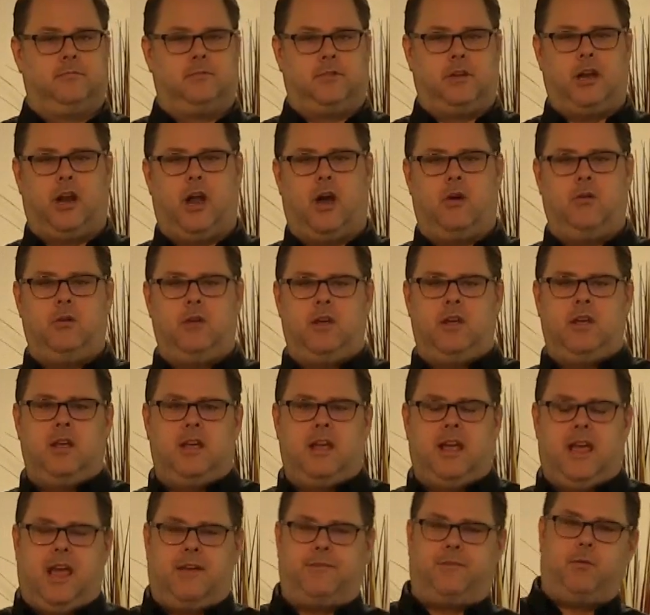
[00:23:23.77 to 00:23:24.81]
You know,
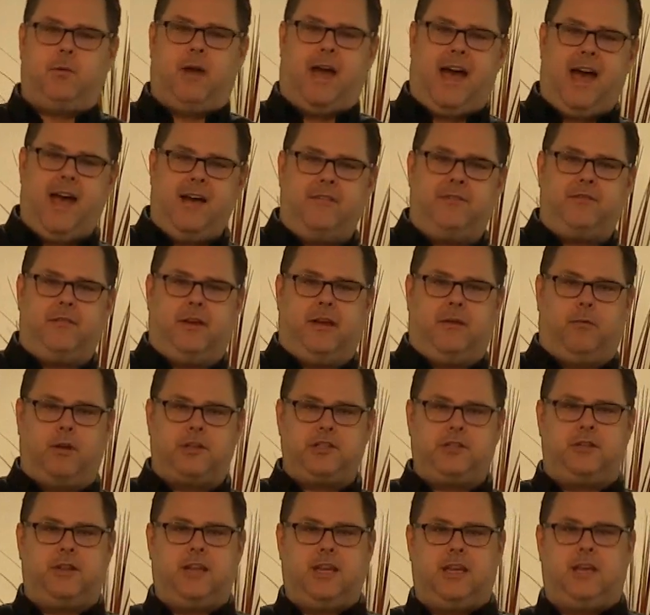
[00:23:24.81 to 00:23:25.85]
if you have
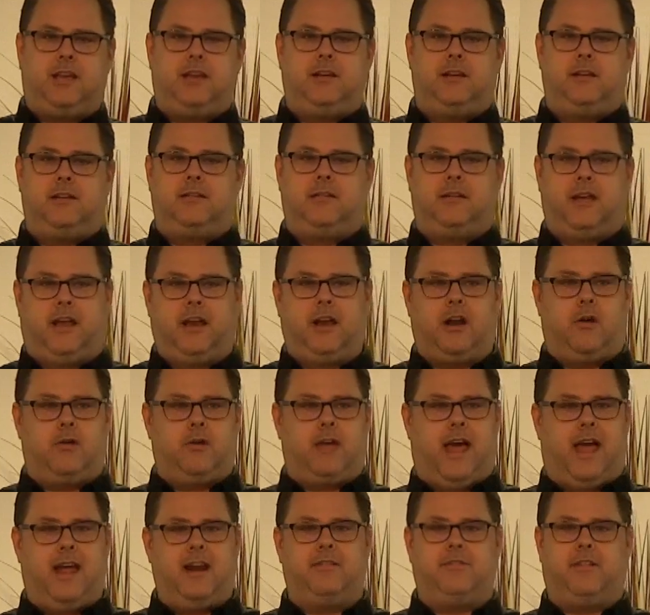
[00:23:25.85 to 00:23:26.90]
what you need, you know,
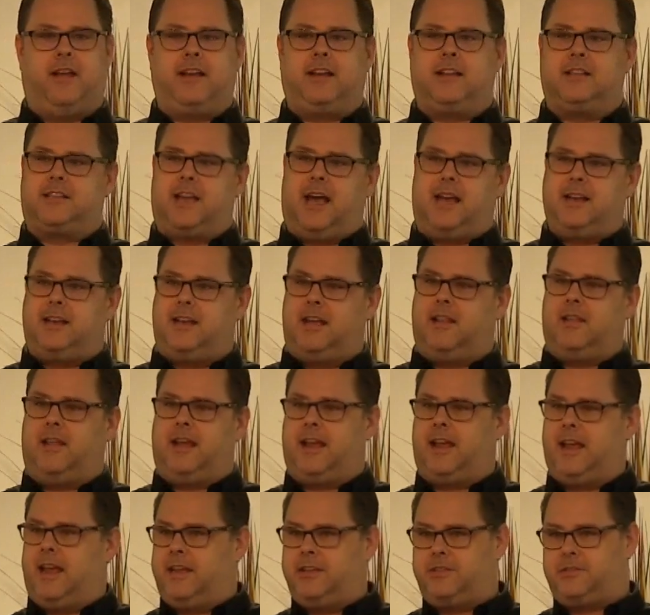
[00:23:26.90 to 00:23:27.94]
kind of like this idea,
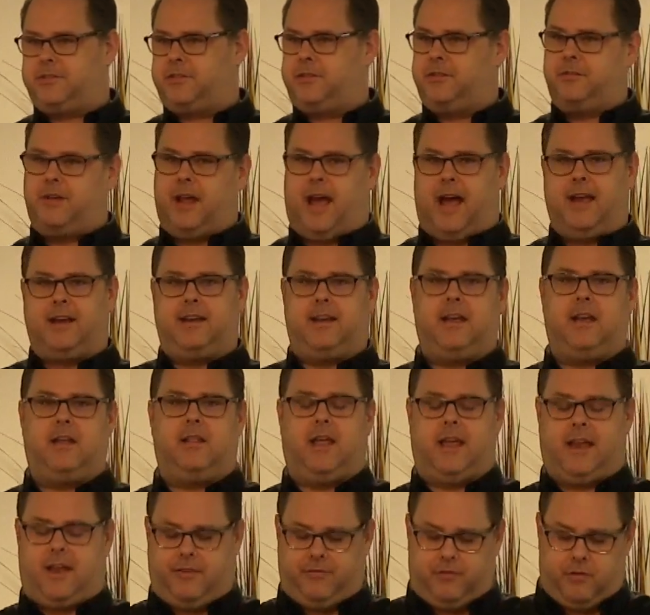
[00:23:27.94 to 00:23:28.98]
like Eastern idea,
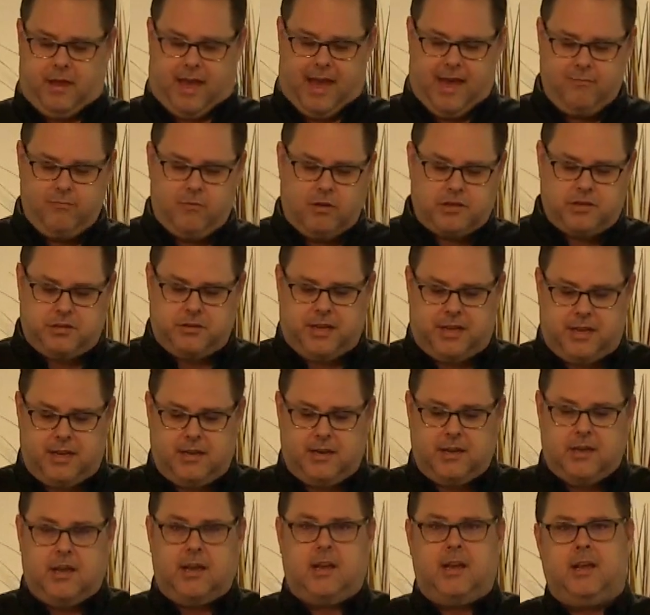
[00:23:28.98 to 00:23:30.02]
like if you have what you need,
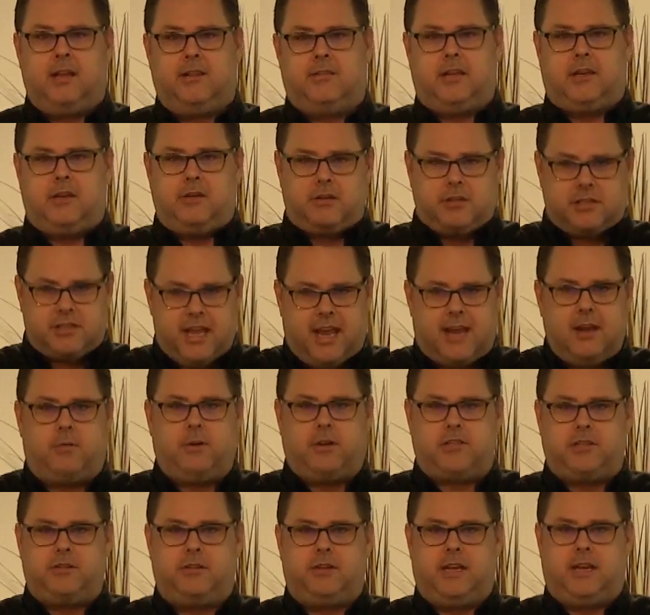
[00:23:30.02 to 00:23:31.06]
then you just take
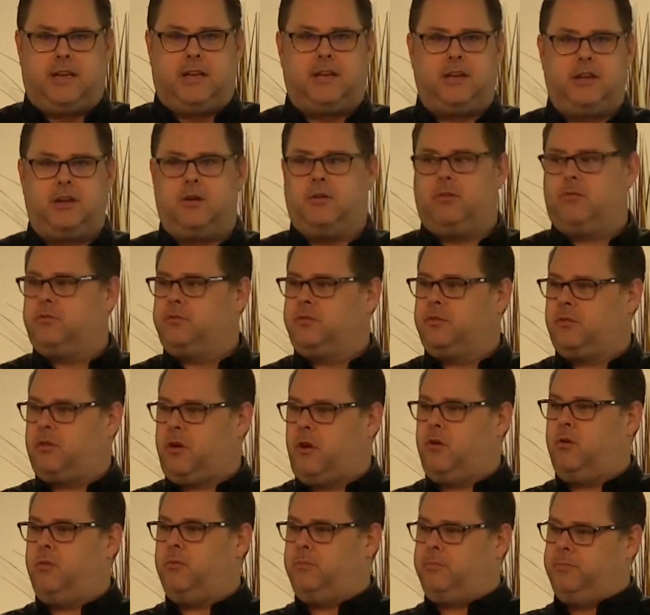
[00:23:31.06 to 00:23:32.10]
what you need and you don't
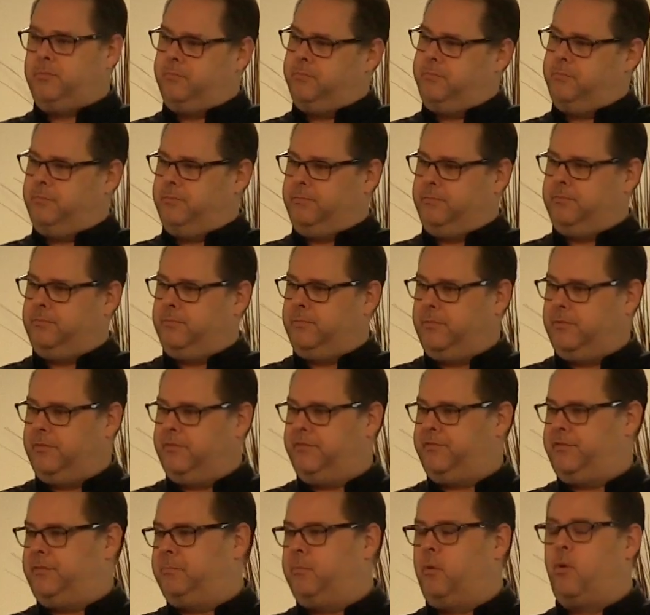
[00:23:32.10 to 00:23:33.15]
grow
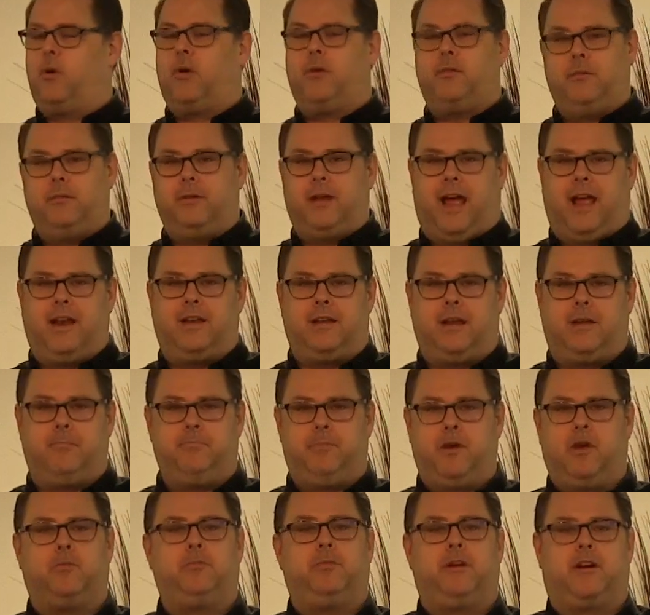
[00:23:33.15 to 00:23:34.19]
more and then
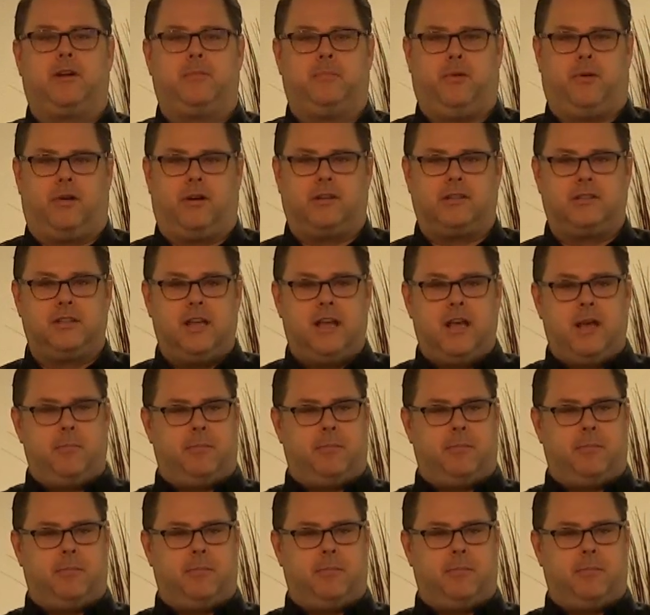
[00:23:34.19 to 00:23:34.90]
build bigger barns.